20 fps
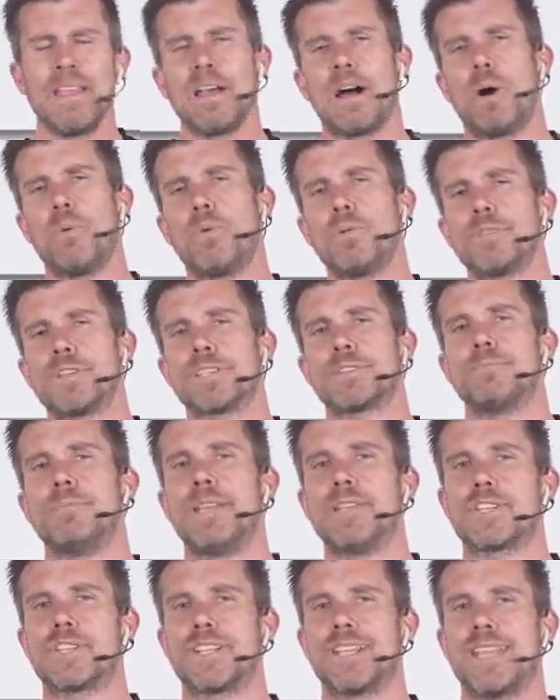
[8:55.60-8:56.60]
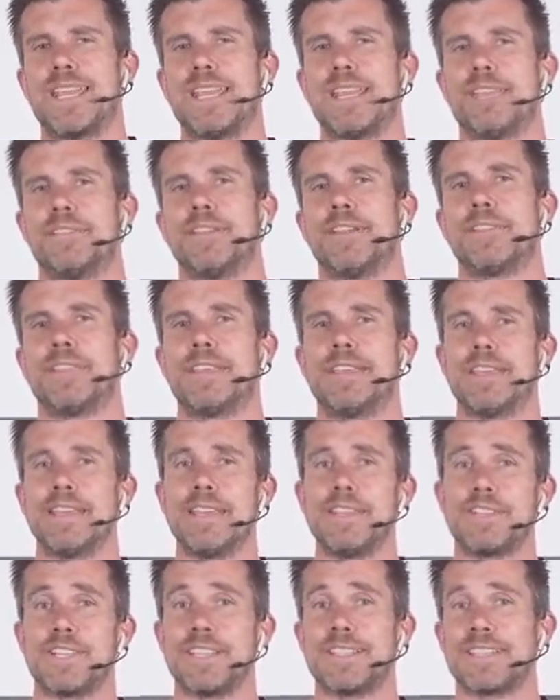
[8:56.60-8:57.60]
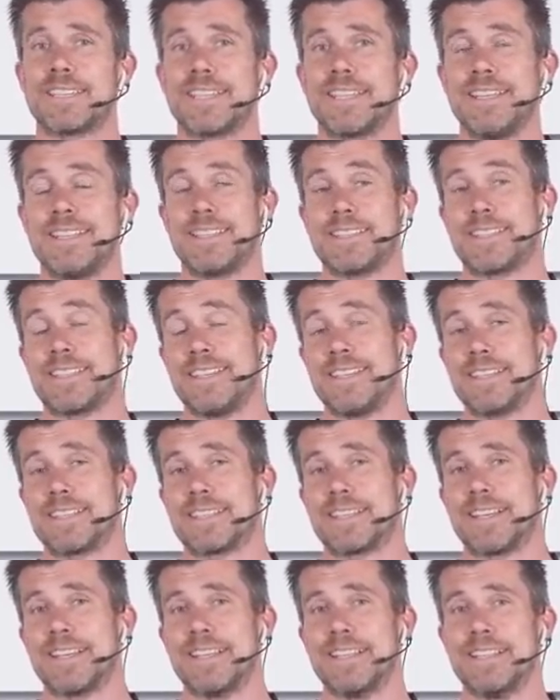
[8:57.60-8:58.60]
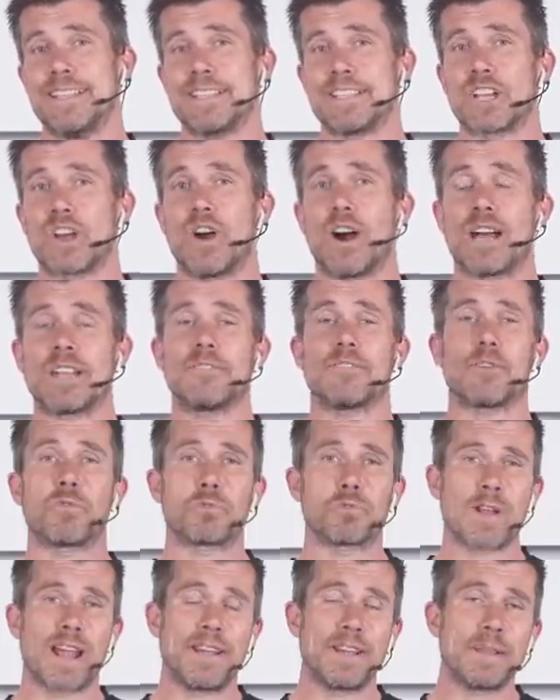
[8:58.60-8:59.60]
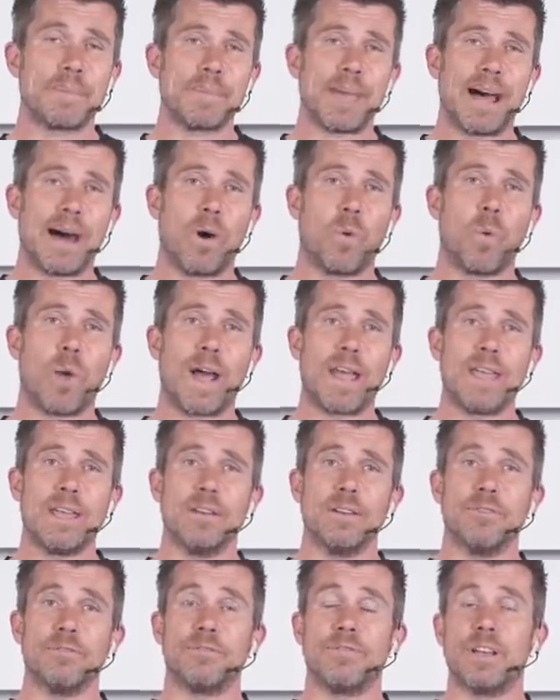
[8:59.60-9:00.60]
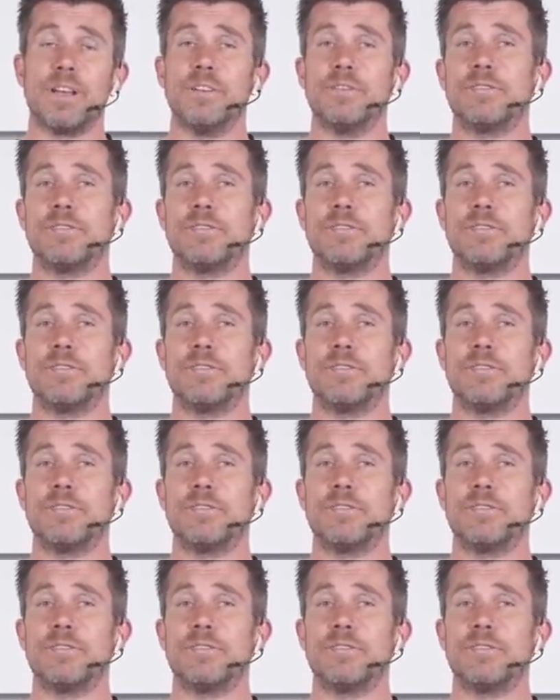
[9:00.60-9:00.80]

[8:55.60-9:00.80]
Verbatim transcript: I will just mention here that the EGT sensor is kind of a roundabout way of